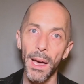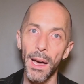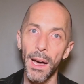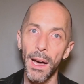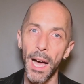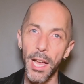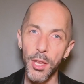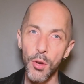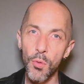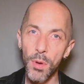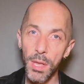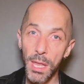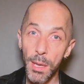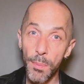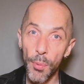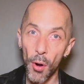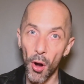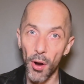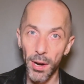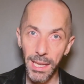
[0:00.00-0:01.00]
Anya really
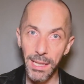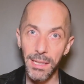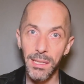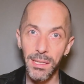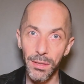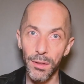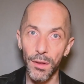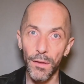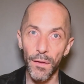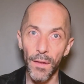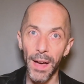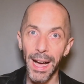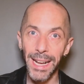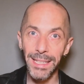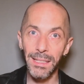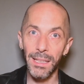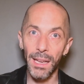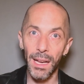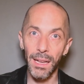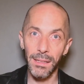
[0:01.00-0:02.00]
bought into the
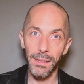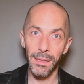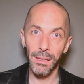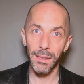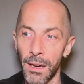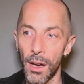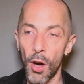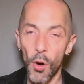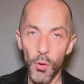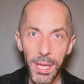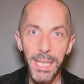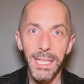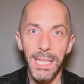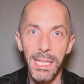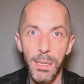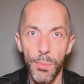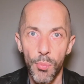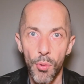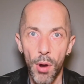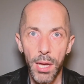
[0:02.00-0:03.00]
fact that, oh, this
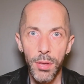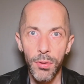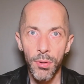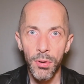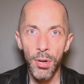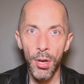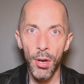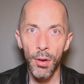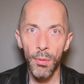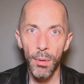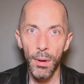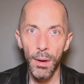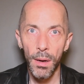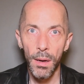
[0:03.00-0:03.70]
is a breakthrough now.